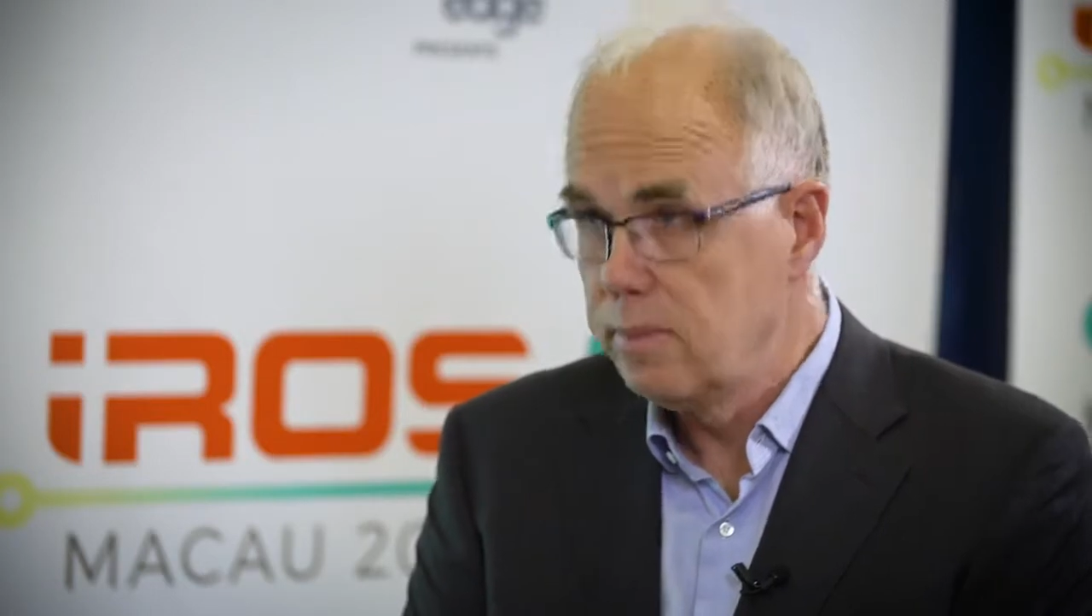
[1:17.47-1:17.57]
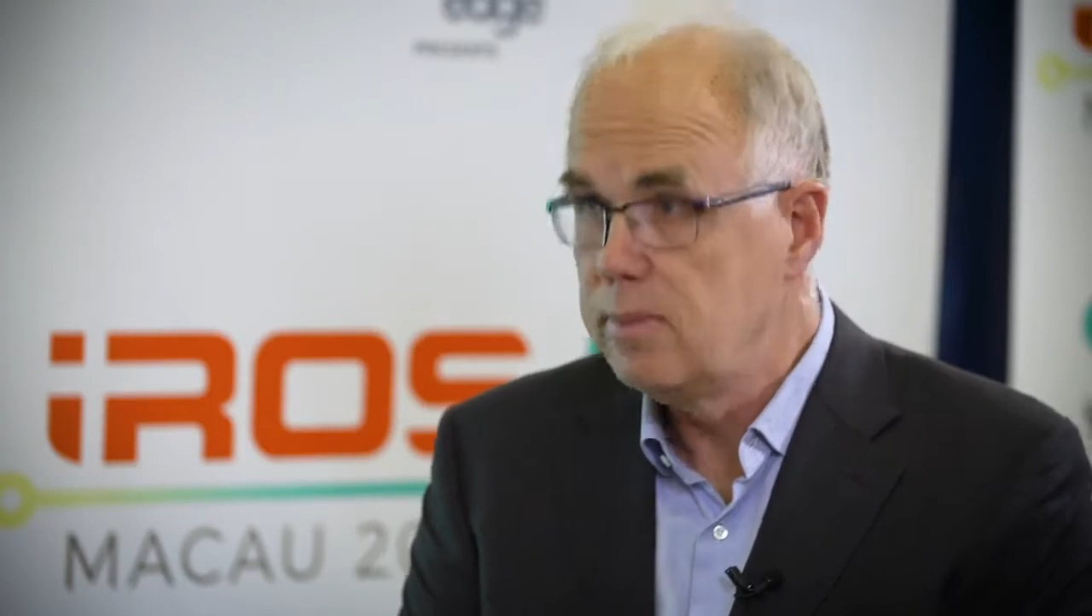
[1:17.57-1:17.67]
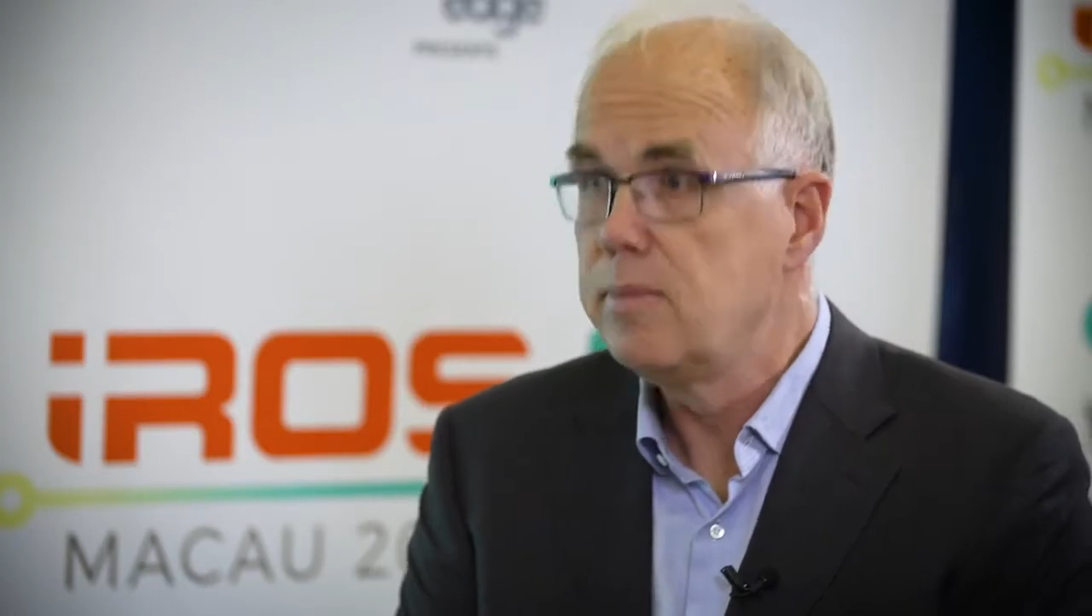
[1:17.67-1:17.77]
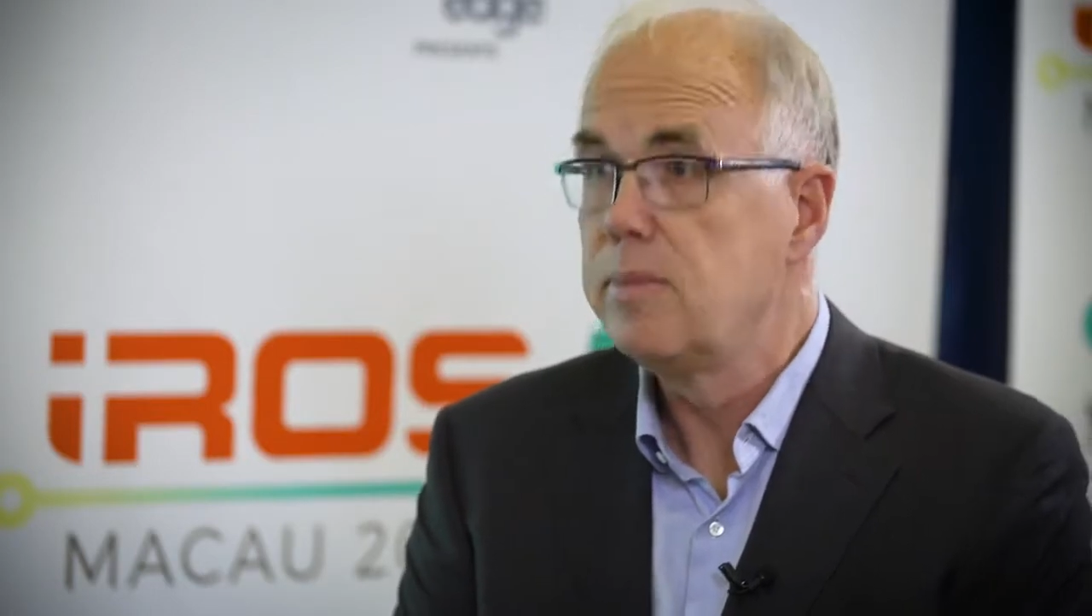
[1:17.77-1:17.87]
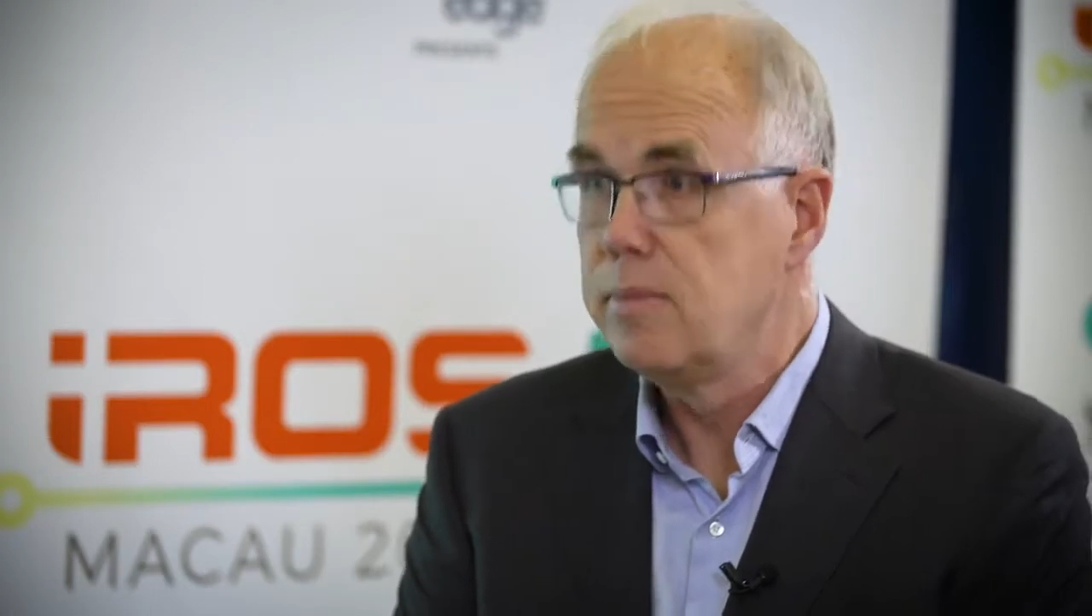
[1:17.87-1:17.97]

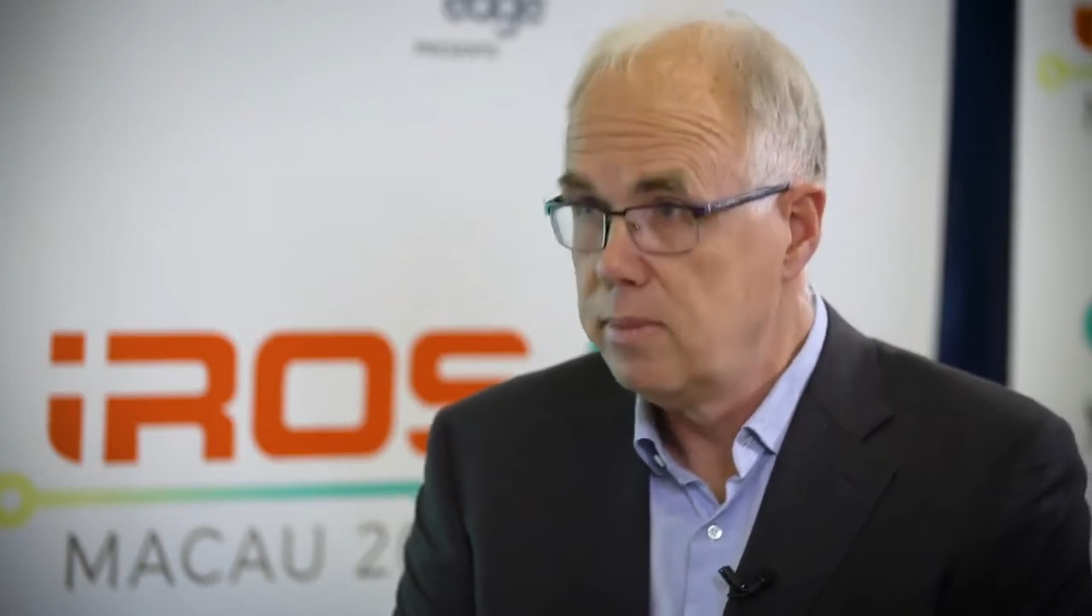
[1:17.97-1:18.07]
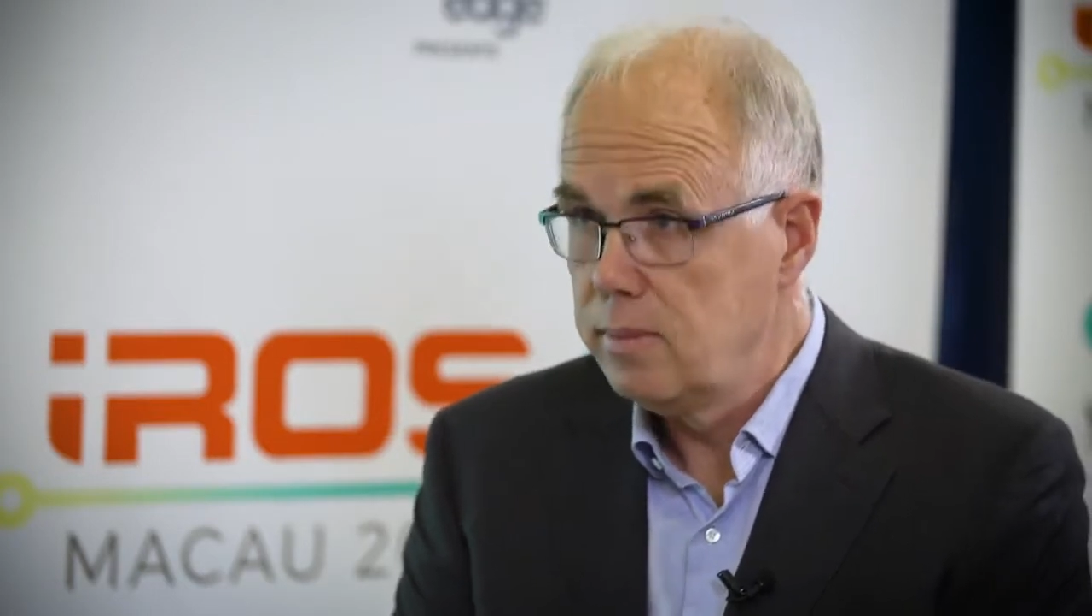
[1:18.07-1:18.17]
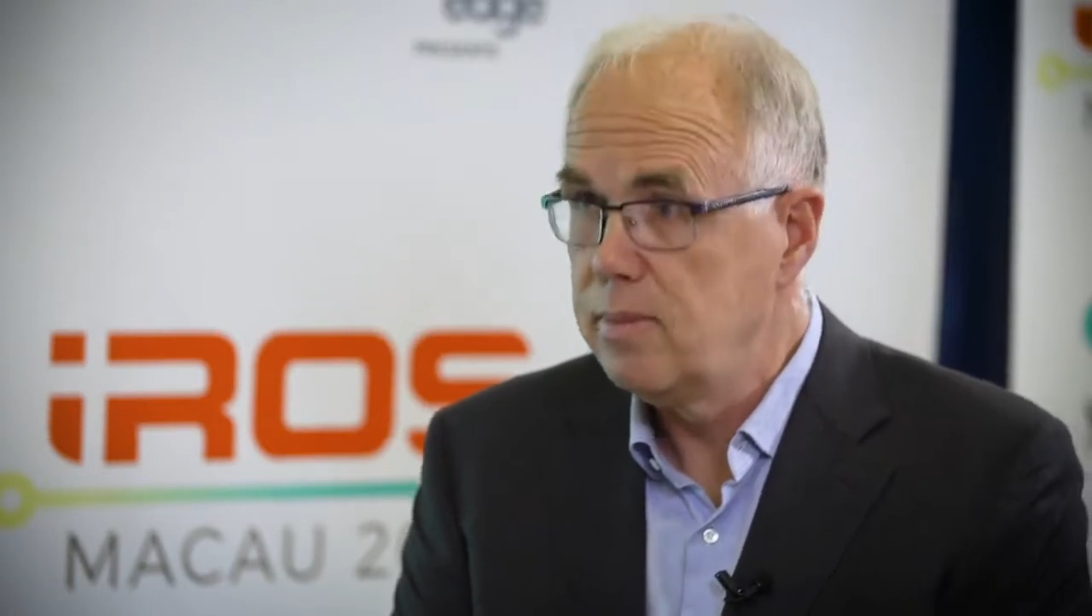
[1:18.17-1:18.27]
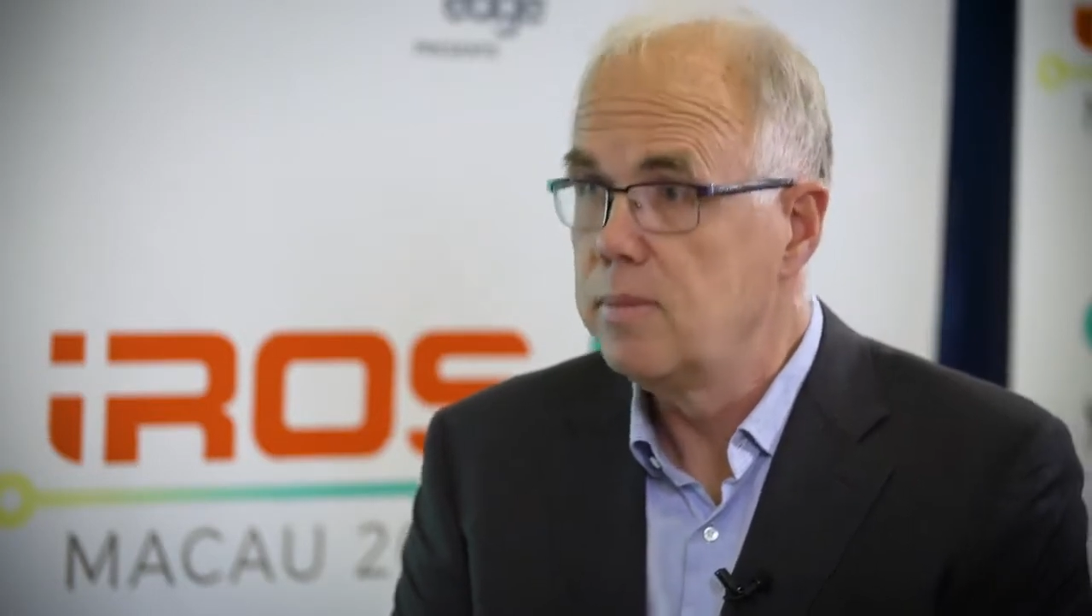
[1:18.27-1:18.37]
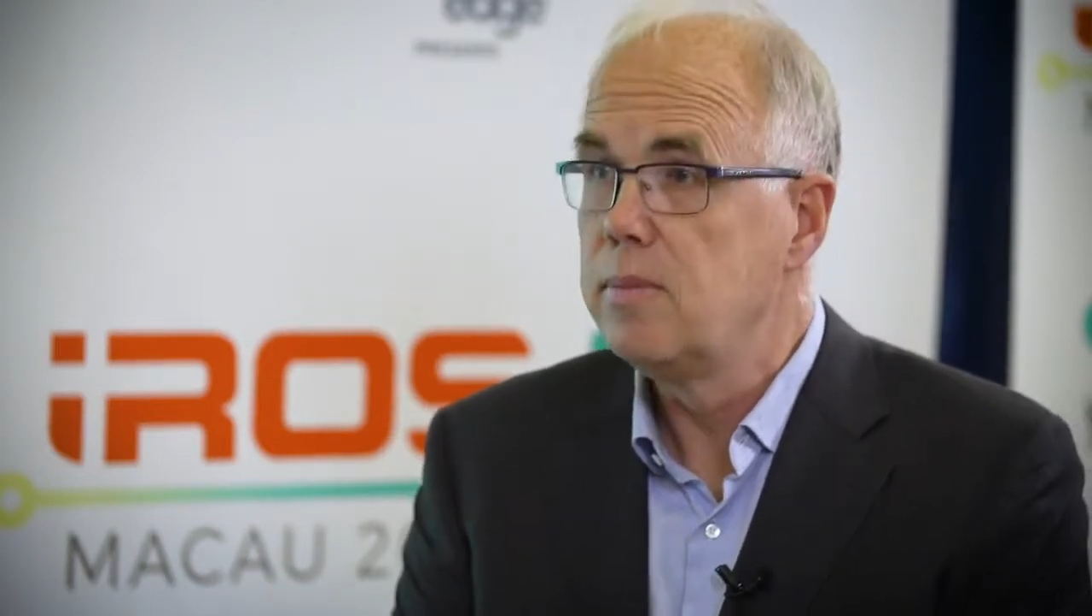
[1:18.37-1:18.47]
from the
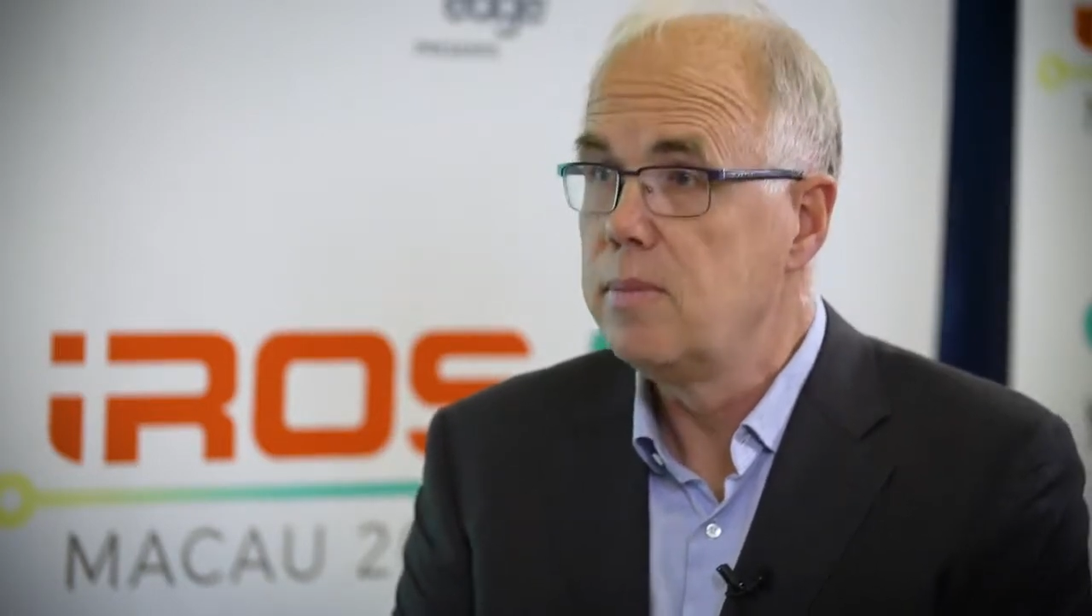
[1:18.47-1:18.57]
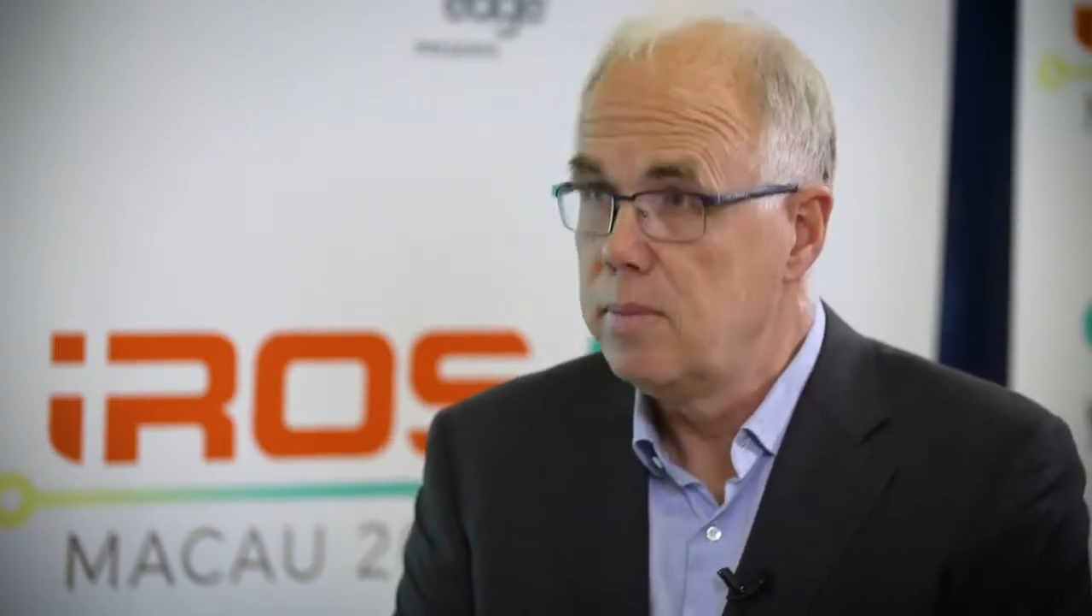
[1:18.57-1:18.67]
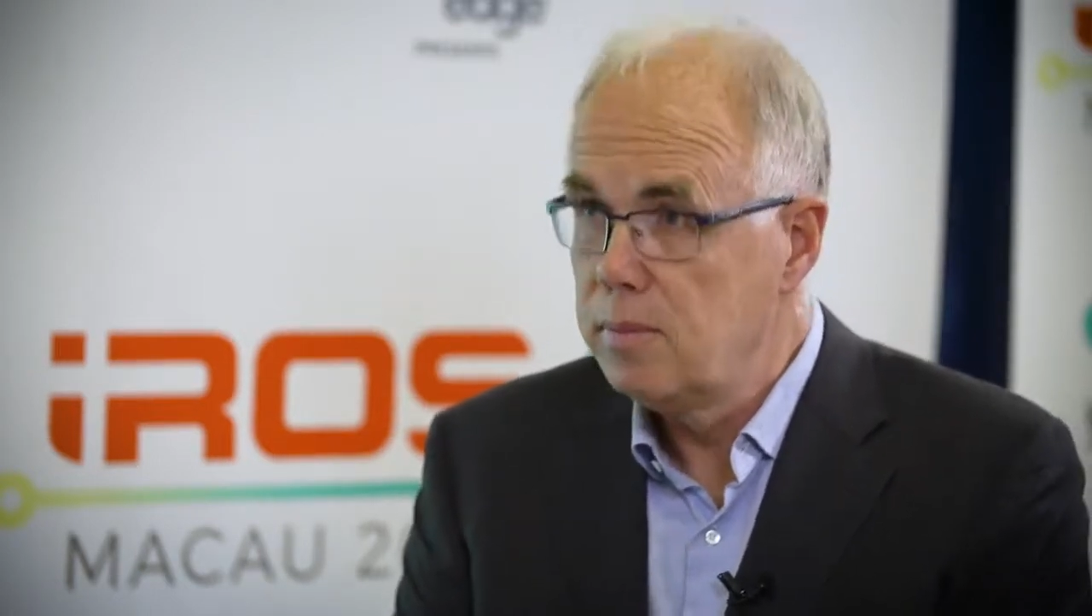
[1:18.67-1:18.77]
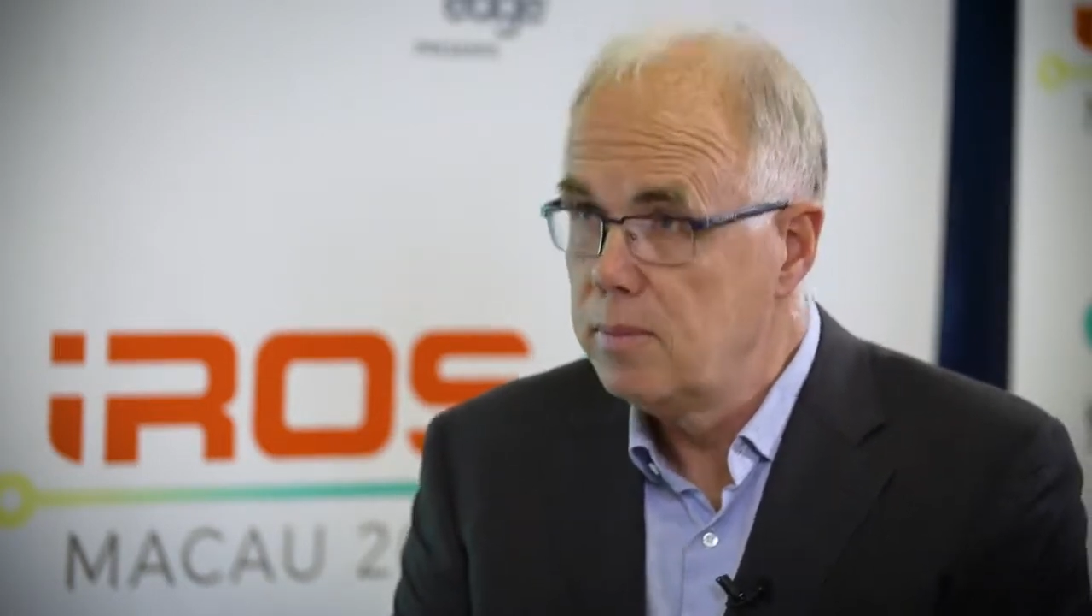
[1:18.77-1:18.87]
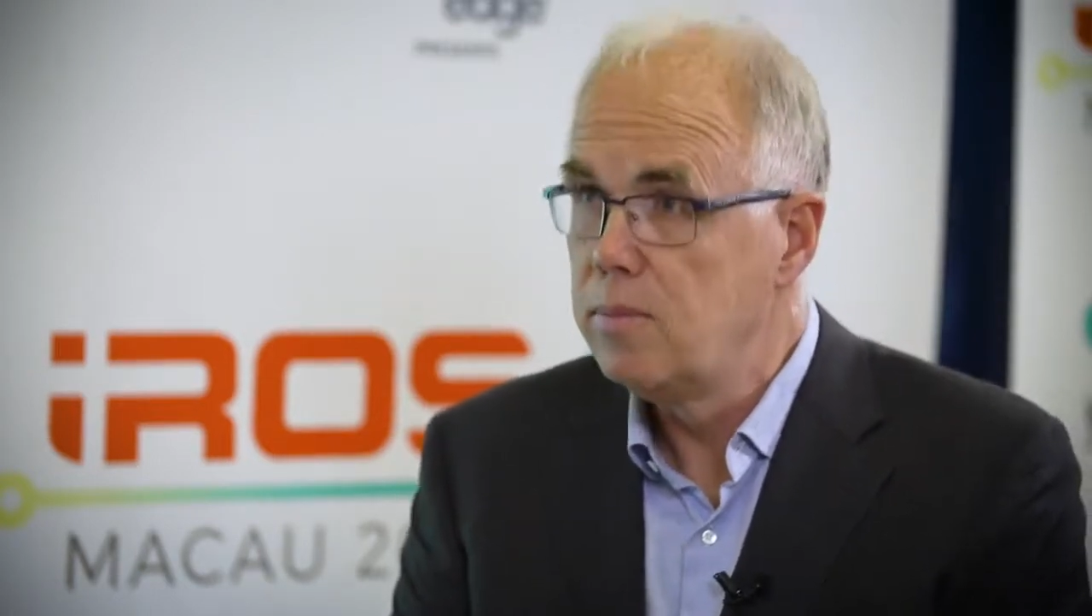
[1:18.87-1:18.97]
rover sensors.